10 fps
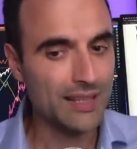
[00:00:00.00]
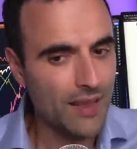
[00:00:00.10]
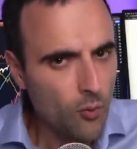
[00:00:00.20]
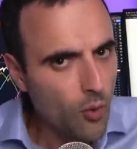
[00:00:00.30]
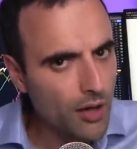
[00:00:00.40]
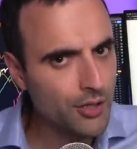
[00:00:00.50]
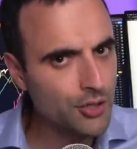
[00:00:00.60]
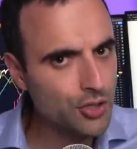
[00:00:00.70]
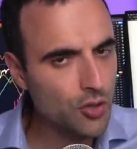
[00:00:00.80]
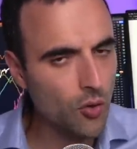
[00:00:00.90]
They want
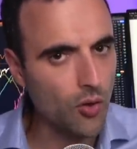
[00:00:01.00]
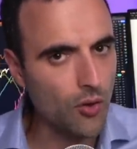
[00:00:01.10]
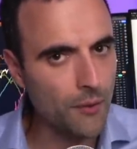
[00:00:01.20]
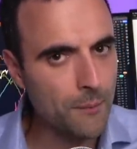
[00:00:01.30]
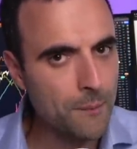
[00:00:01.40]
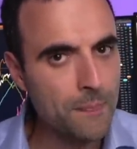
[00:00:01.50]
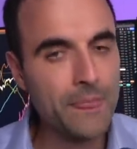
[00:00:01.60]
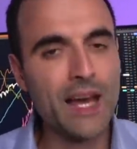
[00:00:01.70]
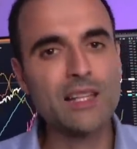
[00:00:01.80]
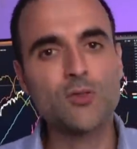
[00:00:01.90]
control.
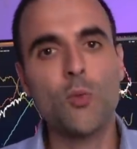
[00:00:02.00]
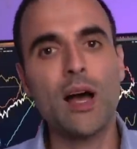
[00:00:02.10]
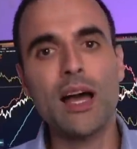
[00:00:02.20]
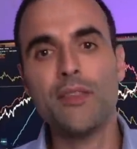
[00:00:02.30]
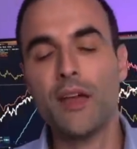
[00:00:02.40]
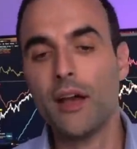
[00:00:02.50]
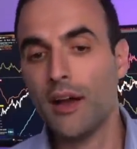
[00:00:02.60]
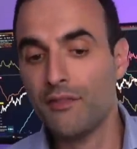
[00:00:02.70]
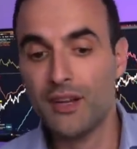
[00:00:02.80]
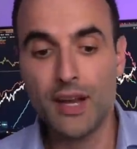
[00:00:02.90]
That's why they
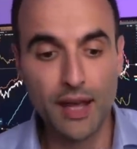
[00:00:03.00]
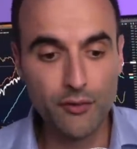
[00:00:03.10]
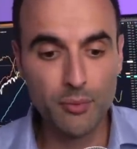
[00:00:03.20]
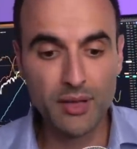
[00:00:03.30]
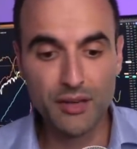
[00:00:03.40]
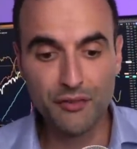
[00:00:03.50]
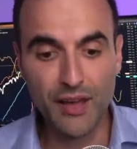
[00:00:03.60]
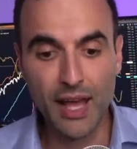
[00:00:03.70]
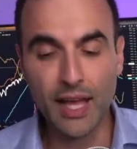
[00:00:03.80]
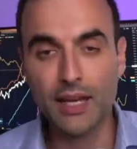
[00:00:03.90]
have never been a
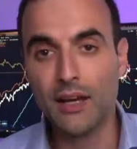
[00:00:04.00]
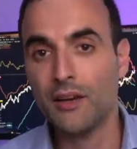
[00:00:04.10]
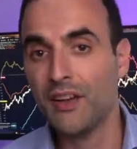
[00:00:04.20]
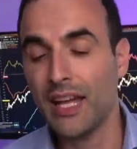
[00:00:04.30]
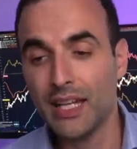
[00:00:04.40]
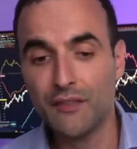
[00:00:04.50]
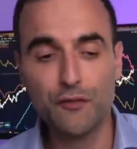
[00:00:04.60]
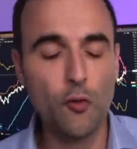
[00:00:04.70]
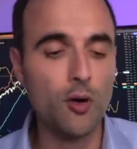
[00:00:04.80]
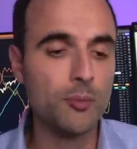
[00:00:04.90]
fan of any
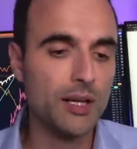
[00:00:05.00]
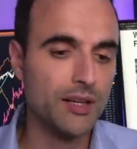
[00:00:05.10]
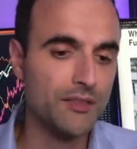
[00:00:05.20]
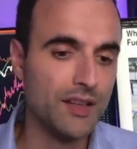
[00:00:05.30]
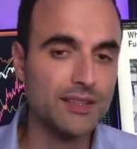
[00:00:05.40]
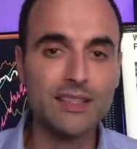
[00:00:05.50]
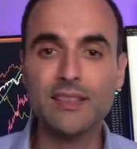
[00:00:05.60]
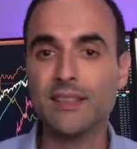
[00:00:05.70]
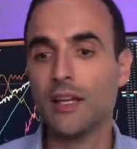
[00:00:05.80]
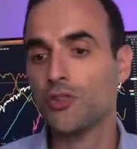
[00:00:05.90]
form of
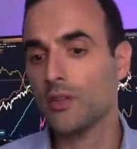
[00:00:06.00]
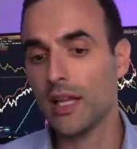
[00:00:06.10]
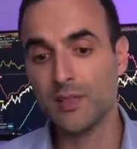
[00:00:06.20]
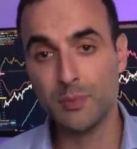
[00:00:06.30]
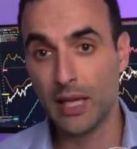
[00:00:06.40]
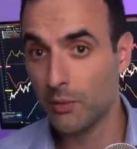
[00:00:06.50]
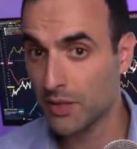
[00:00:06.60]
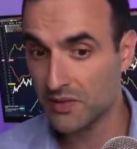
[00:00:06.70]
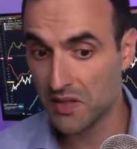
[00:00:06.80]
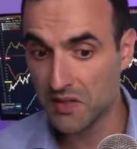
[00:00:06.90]
decentralized
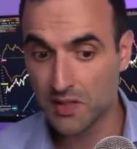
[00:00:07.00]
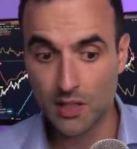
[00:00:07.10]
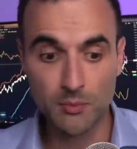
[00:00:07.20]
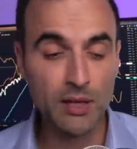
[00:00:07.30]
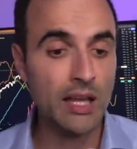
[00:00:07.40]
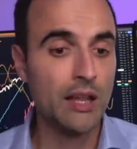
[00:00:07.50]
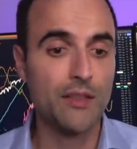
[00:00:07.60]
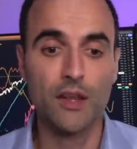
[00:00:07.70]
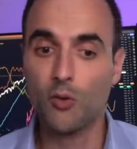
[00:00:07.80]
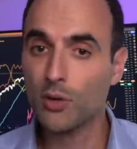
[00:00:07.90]
payment system.
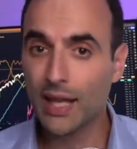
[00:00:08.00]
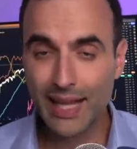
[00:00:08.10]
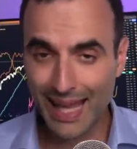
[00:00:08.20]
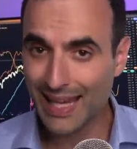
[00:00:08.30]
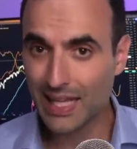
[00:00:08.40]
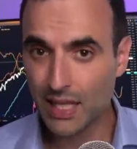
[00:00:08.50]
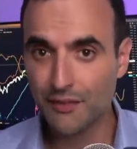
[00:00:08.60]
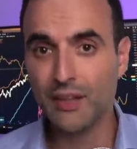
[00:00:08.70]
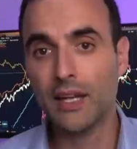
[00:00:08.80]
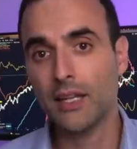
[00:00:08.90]
They don't like any
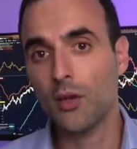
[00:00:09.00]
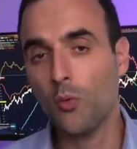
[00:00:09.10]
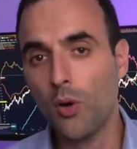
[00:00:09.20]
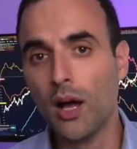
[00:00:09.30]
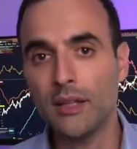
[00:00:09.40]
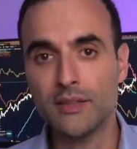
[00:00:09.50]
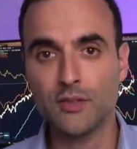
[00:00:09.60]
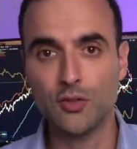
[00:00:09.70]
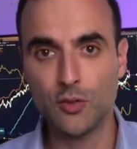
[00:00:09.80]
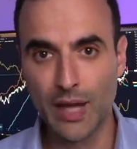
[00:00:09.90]
of it and they want
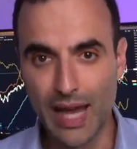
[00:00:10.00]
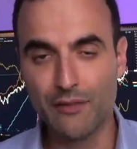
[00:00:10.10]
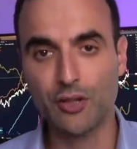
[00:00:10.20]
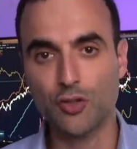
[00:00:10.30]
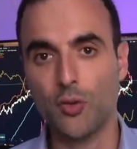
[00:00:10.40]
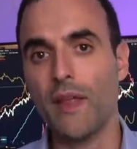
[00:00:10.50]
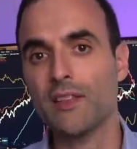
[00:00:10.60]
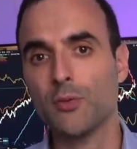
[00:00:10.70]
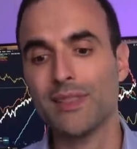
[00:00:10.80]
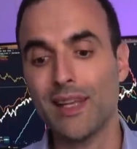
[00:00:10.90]
to have control.
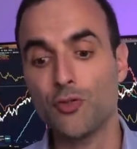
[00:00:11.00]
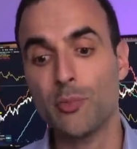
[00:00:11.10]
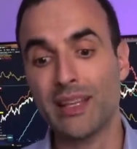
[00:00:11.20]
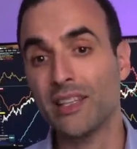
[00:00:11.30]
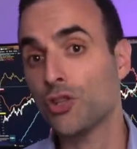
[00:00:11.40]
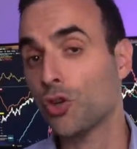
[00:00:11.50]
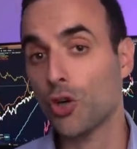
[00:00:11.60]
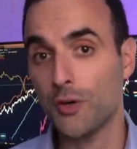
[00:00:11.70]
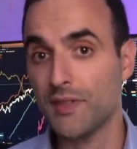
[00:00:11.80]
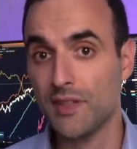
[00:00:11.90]
That's what central bank digital
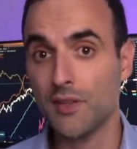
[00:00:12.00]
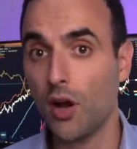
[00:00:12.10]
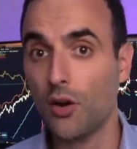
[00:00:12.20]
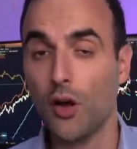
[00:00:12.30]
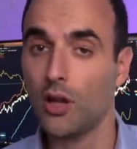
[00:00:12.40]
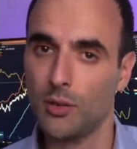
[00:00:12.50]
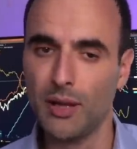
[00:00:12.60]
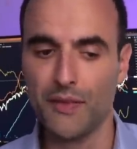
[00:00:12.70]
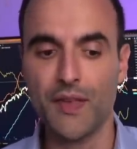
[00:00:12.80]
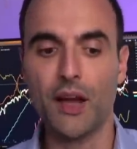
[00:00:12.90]
currencies are all
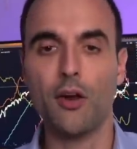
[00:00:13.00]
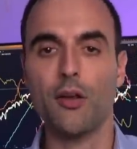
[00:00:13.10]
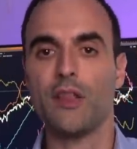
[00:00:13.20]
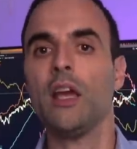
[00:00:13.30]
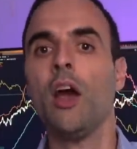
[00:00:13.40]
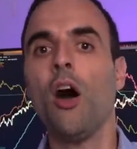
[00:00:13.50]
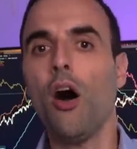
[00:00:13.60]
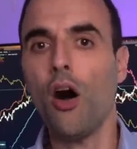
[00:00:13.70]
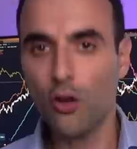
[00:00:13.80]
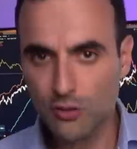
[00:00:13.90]
about. They are the
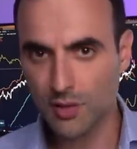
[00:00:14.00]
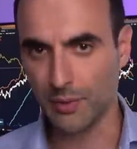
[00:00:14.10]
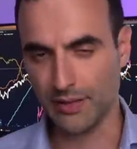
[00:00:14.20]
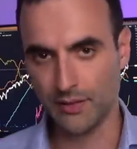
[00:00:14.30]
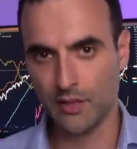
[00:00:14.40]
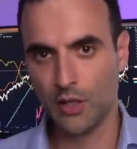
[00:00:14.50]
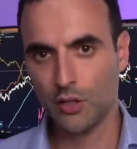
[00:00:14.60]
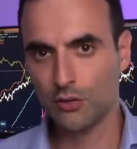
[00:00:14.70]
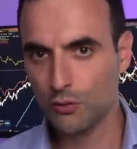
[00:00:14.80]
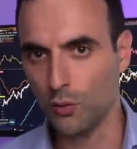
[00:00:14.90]
ultimate
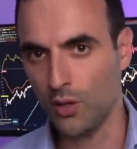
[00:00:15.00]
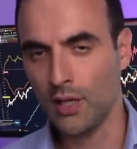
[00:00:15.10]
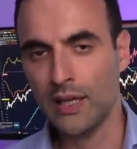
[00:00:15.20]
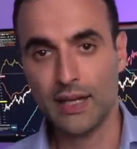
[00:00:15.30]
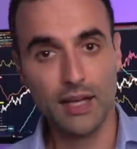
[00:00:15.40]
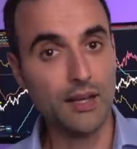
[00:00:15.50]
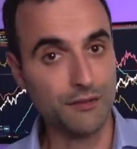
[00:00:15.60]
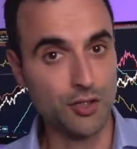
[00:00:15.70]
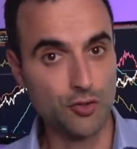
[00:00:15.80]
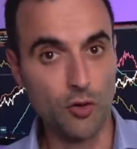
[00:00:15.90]
tool of
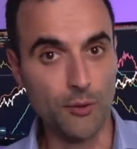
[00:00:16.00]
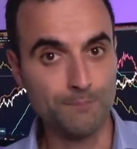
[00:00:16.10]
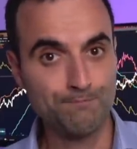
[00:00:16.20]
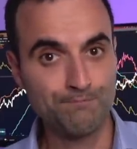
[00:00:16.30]
control.